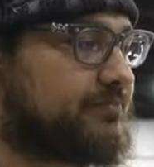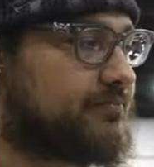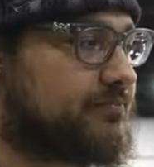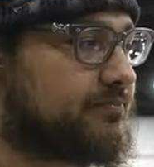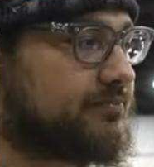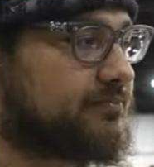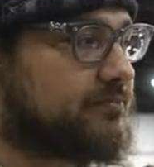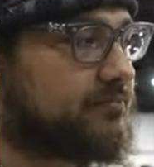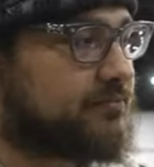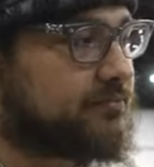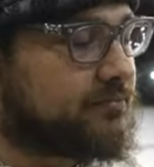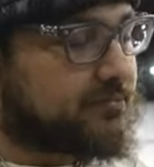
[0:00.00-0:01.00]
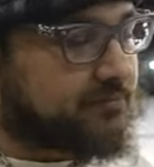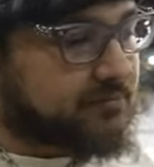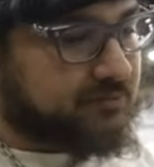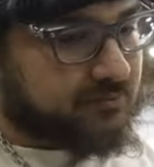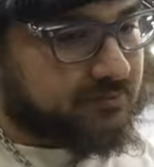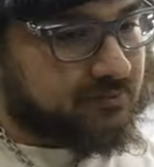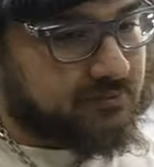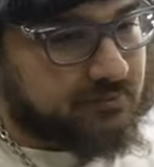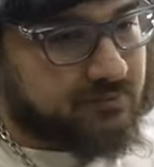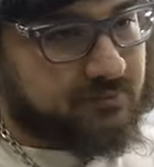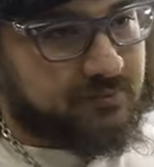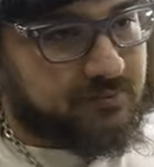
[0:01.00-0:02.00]

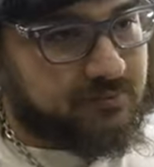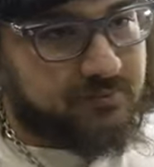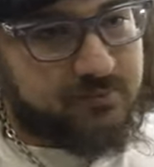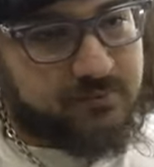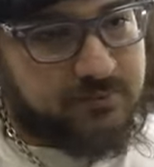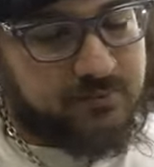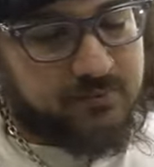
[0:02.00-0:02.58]
No words are spoken by the person on screen.